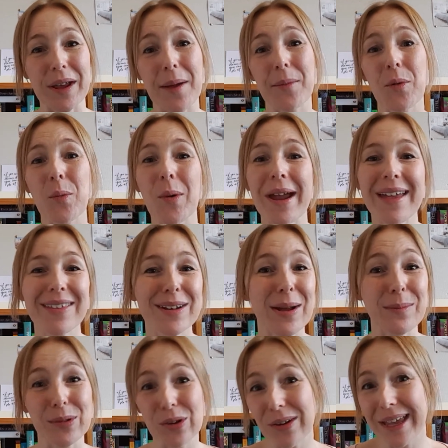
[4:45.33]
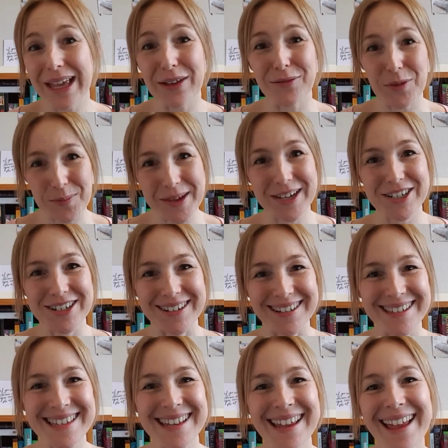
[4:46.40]
I'm aware that I'm looking for
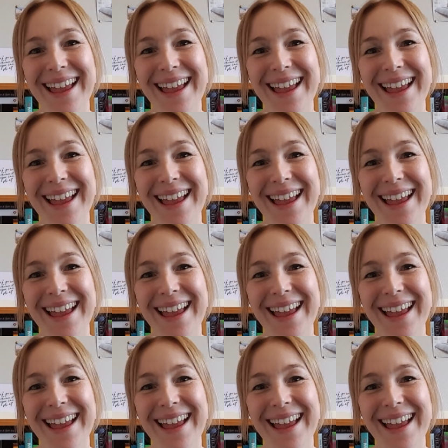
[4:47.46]
pictures